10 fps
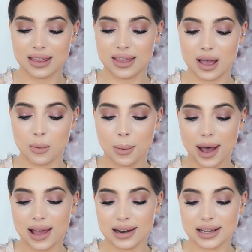They're
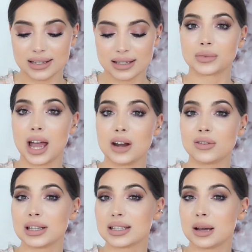wireless. I
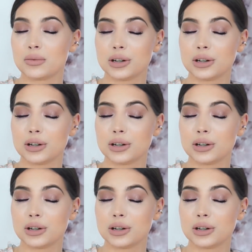read some